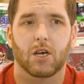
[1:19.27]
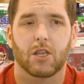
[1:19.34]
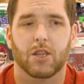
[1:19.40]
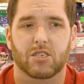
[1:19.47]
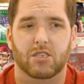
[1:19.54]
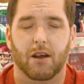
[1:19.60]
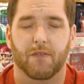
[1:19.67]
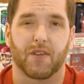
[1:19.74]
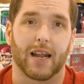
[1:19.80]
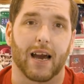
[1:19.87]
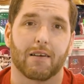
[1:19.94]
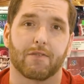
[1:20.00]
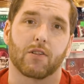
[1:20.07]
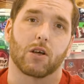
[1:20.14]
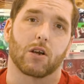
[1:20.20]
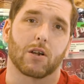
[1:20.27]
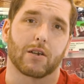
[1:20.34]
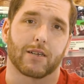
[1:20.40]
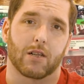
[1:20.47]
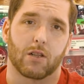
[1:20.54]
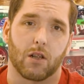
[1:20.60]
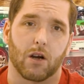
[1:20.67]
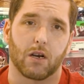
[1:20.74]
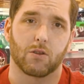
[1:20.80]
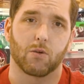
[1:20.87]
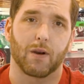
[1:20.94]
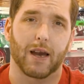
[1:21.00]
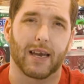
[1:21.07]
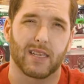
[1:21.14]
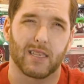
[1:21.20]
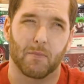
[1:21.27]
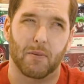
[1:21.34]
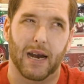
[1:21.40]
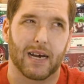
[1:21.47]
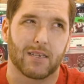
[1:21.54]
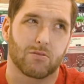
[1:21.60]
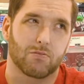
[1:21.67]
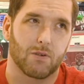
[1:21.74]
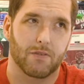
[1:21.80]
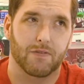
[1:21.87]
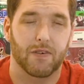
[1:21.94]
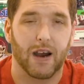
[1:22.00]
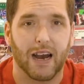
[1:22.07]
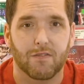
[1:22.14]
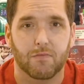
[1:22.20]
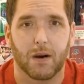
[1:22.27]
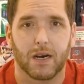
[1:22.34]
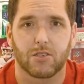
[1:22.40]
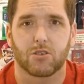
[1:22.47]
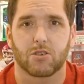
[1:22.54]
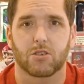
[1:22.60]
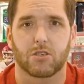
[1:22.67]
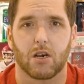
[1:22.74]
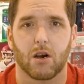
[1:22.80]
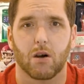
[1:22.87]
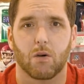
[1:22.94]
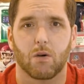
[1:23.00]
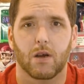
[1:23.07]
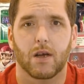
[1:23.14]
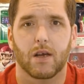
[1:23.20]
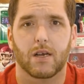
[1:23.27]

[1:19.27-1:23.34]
the stuff that I've learned along the way in the past, 5 months or so